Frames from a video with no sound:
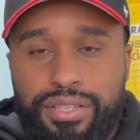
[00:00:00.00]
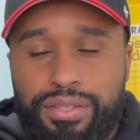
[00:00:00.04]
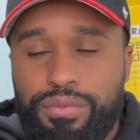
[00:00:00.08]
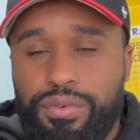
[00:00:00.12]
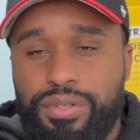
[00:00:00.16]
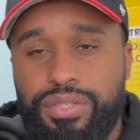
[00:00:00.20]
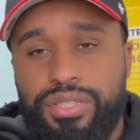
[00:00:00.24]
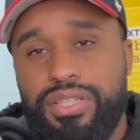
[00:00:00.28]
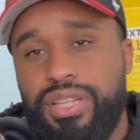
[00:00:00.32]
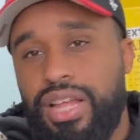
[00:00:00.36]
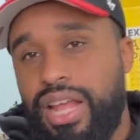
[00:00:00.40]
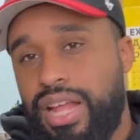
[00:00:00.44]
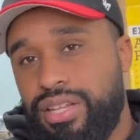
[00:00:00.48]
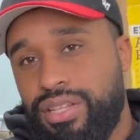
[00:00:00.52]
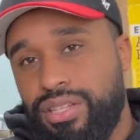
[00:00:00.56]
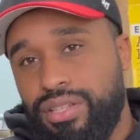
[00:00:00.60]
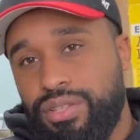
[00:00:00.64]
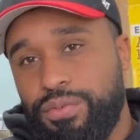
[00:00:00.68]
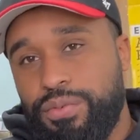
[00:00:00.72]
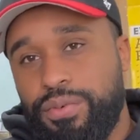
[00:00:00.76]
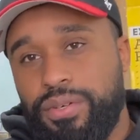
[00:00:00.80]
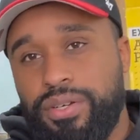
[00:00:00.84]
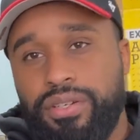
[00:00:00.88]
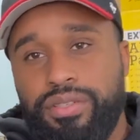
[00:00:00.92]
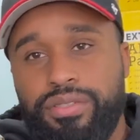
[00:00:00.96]
It wasn't the end of
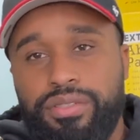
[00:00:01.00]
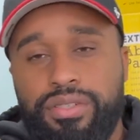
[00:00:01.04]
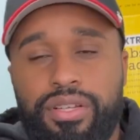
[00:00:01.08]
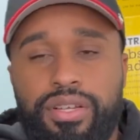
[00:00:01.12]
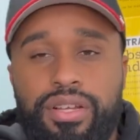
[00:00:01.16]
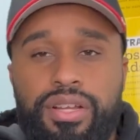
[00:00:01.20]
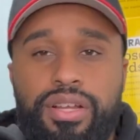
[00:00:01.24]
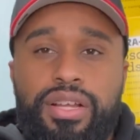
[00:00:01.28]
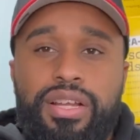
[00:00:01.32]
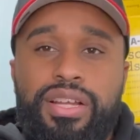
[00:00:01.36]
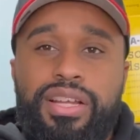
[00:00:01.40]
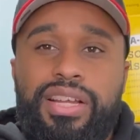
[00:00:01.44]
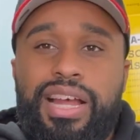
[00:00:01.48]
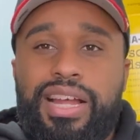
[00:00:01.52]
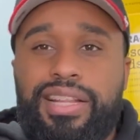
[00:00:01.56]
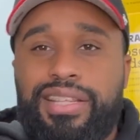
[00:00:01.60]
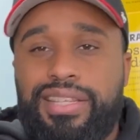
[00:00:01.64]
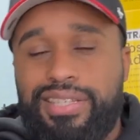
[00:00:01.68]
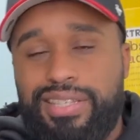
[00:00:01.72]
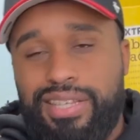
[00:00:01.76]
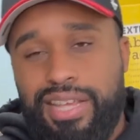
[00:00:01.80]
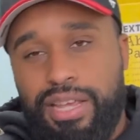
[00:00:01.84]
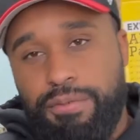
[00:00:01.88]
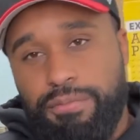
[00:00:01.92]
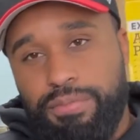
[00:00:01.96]
the world. At
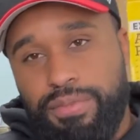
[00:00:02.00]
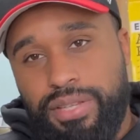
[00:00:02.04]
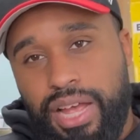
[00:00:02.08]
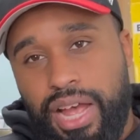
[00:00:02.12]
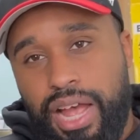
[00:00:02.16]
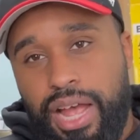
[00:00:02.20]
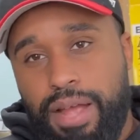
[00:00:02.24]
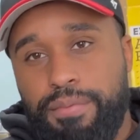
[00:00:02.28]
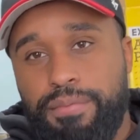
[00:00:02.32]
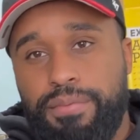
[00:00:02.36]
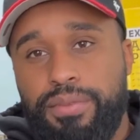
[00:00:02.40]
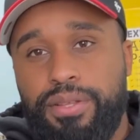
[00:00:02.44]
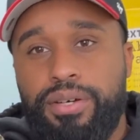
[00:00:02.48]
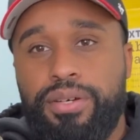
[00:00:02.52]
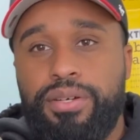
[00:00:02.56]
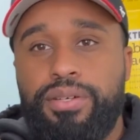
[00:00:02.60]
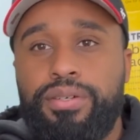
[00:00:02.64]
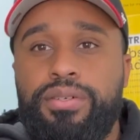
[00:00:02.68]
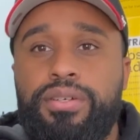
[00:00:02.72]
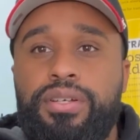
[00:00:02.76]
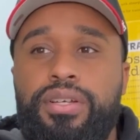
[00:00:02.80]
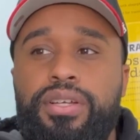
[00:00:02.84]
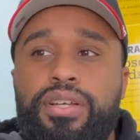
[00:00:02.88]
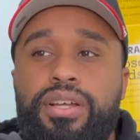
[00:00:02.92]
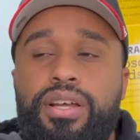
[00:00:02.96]
the same time
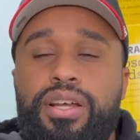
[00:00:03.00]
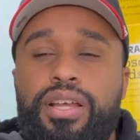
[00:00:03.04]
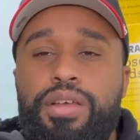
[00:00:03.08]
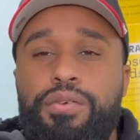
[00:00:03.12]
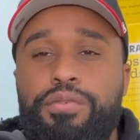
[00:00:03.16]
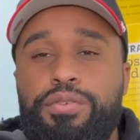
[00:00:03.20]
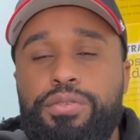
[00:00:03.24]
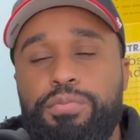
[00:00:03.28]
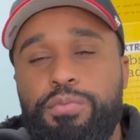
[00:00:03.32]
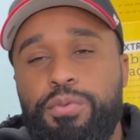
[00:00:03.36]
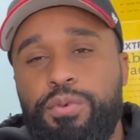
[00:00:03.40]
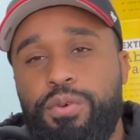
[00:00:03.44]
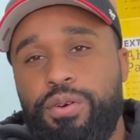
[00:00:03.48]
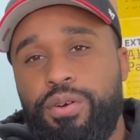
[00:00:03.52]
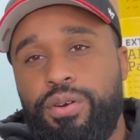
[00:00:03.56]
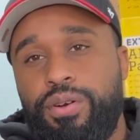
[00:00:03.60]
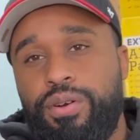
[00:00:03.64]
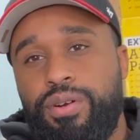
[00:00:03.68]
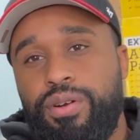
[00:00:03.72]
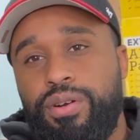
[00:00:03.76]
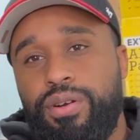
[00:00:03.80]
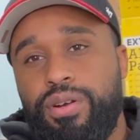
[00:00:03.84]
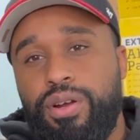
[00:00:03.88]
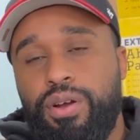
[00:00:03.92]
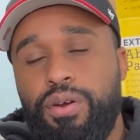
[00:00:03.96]
though, it was
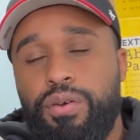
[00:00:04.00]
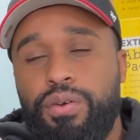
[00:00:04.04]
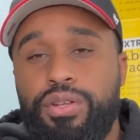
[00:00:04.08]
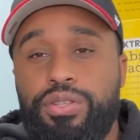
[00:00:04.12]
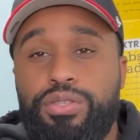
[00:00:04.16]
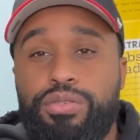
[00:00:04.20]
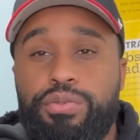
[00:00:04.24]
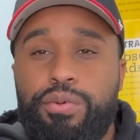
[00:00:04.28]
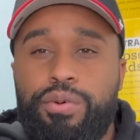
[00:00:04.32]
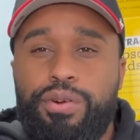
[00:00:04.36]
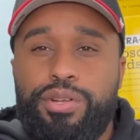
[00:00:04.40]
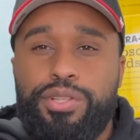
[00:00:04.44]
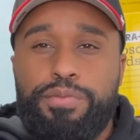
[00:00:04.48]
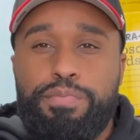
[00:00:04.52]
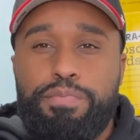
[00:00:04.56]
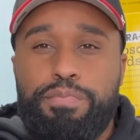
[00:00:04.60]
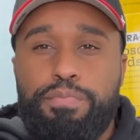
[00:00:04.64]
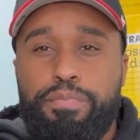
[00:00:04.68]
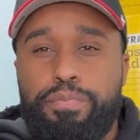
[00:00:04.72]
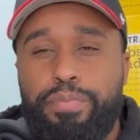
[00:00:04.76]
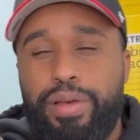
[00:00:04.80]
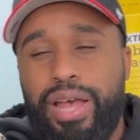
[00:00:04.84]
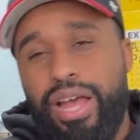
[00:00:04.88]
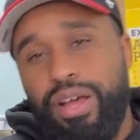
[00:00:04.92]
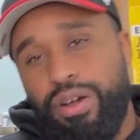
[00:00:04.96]
more going towards
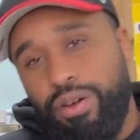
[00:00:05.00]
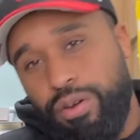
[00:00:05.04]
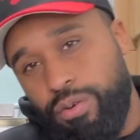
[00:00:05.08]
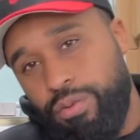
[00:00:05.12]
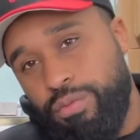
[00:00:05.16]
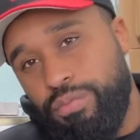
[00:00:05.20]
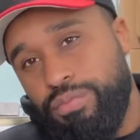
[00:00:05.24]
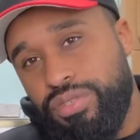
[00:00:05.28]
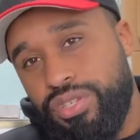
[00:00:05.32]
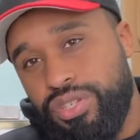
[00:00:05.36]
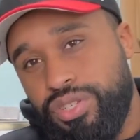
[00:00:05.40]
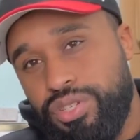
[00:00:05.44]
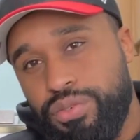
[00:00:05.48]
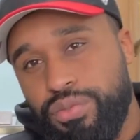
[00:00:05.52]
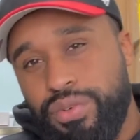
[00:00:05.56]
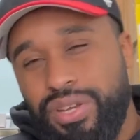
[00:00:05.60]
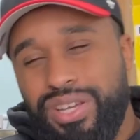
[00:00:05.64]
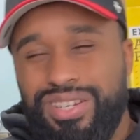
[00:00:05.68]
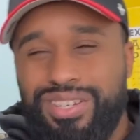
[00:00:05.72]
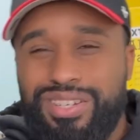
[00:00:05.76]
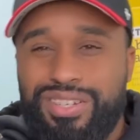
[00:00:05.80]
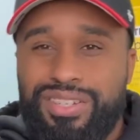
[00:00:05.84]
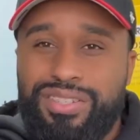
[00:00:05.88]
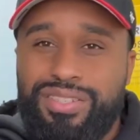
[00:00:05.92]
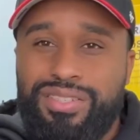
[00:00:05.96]
pet home
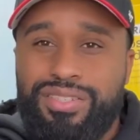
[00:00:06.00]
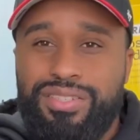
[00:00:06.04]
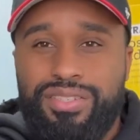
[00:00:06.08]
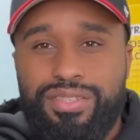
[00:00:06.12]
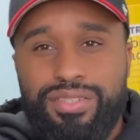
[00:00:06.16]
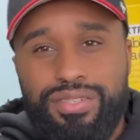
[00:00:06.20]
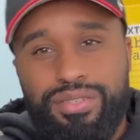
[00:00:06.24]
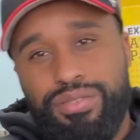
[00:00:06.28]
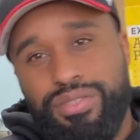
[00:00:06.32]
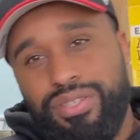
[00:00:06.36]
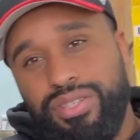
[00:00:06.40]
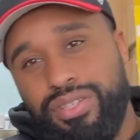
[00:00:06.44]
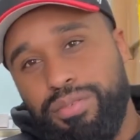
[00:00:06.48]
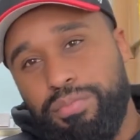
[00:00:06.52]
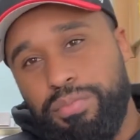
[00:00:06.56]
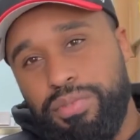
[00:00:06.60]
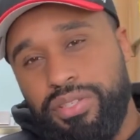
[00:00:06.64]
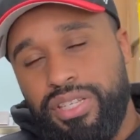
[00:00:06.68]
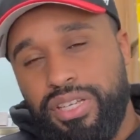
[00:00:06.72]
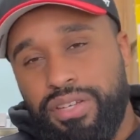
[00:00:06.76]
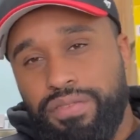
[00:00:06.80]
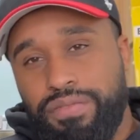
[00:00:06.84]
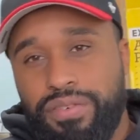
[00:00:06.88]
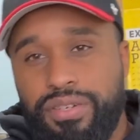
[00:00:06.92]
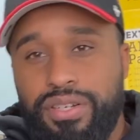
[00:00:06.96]
situations, so it's a little
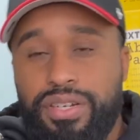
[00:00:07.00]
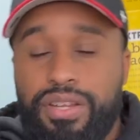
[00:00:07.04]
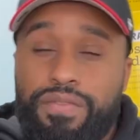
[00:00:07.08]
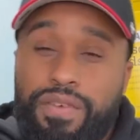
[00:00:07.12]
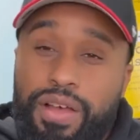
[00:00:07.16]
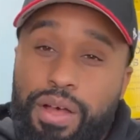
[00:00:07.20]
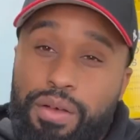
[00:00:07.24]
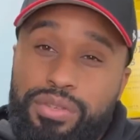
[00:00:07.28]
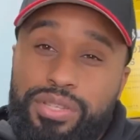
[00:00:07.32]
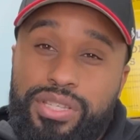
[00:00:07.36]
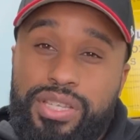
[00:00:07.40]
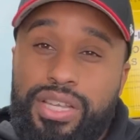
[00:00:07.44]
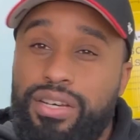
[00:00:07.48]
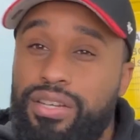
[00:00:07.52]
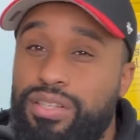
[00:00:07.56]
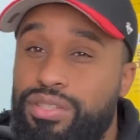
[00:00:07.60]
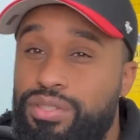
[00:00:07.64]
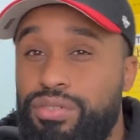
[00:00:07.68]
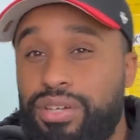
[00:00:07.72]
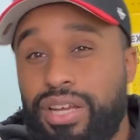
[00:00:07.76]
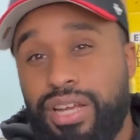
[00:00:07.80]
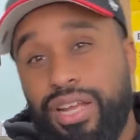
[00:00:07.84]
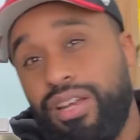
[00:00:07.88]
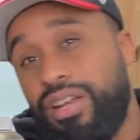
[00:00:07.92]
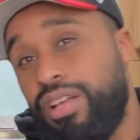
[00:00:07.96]
bit different. If I was selling
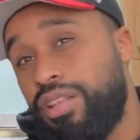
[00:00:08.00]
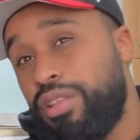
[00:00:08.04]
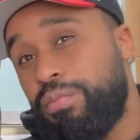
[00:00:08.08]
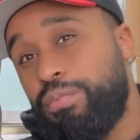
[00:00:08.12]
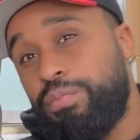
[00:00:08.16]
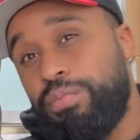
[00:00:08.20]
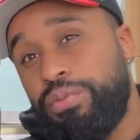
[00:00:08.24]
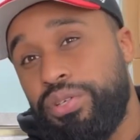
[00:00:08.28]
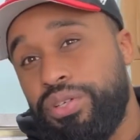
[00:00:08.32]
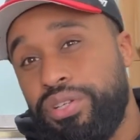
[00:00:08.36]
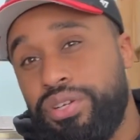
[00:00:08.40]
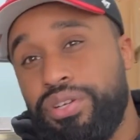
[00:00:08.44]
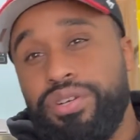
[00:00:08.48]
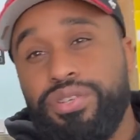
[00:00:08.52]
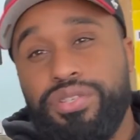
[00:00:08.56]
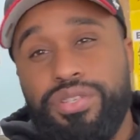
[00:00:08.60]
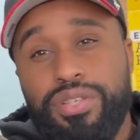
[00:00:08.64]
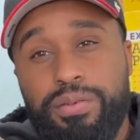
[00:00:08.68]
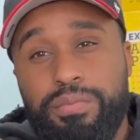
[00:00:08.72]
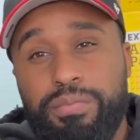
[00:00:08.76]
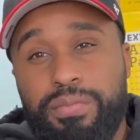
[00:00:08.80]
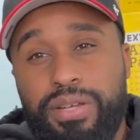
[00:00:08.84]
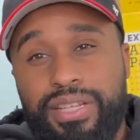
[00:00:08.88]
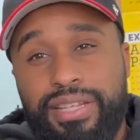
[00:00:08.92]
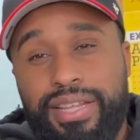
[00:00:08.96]
to like another breeder or
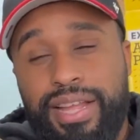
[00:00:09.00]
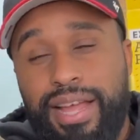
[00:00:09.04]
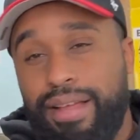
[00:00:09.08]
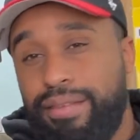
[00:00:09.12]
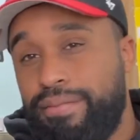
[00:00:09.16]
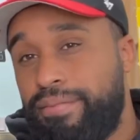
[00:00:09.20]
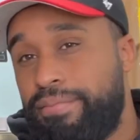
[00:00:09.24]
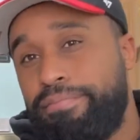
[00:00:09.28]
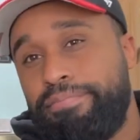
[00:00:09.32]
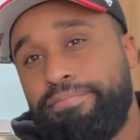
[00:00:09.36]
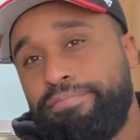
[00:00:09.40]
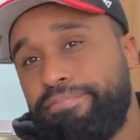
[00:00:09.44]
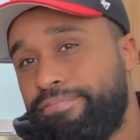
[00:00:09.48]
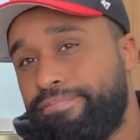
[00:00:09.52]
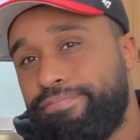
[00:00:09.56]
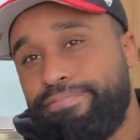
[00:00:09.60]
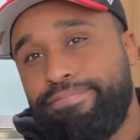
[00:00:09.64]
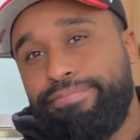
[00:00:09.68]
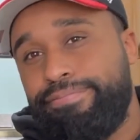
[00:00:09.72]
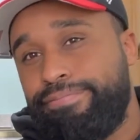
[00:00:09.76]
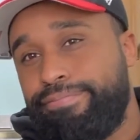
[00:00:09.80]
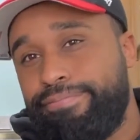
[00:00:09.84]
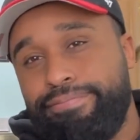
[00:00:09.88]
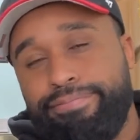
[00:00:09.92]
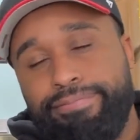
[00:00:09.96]
something like that,
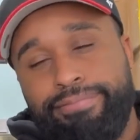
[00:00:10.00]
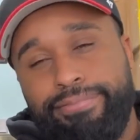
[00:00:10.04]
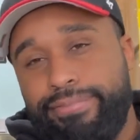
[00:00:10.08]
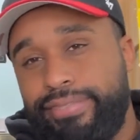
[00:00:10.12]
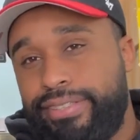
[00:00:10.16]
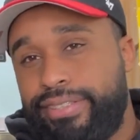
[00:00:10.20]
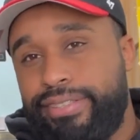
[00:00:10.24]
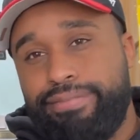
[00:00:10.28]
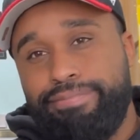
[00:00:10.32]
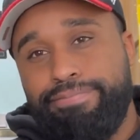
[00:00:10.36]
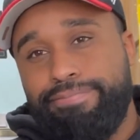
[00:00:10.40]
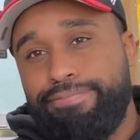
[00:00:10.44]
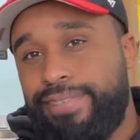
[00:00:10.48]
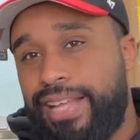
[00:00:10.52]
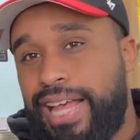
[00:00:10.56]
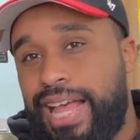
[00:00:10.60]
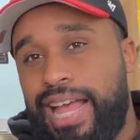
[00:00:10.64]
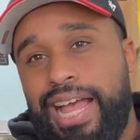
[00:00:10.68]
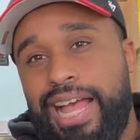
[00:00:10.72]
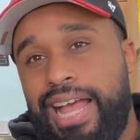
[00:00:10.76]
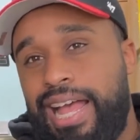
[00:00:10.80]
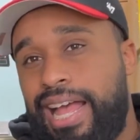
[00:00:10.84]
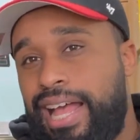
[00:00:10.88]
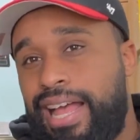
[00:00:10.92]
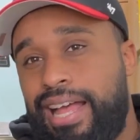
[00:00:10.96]

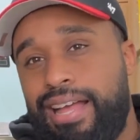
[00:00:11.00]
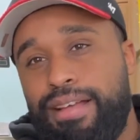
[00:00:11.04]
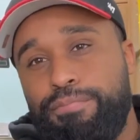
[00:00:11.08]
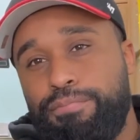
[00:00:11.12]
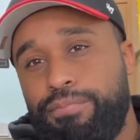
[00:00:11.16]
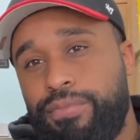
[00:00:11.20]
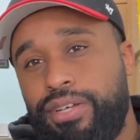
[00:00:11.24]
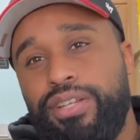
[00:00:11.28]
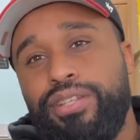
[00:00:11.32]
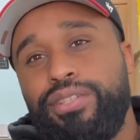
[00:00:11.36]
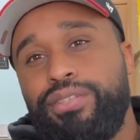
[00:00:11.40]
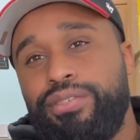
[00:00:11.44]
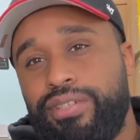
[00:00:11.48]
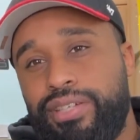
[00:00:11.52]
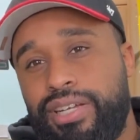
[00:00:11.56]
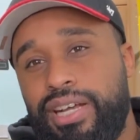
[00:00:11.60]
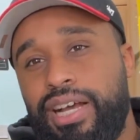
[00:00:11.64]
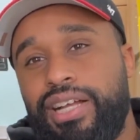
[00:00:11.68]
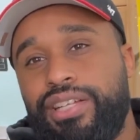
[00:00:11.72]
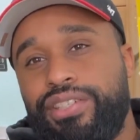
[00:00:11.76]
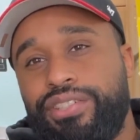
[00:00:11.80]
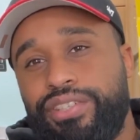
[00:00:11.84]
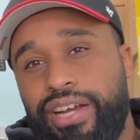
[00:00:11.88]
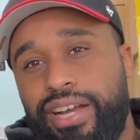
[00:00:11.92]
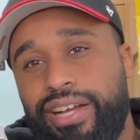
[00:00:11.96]
I'm gonna do a
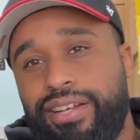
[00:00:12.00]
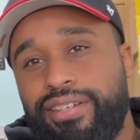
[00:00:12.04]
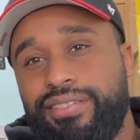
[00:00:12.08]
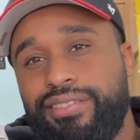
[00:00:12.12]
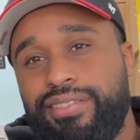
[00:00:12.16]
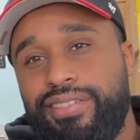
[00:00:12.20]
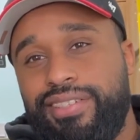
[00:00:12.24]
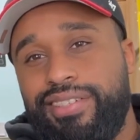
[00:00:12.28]
contract.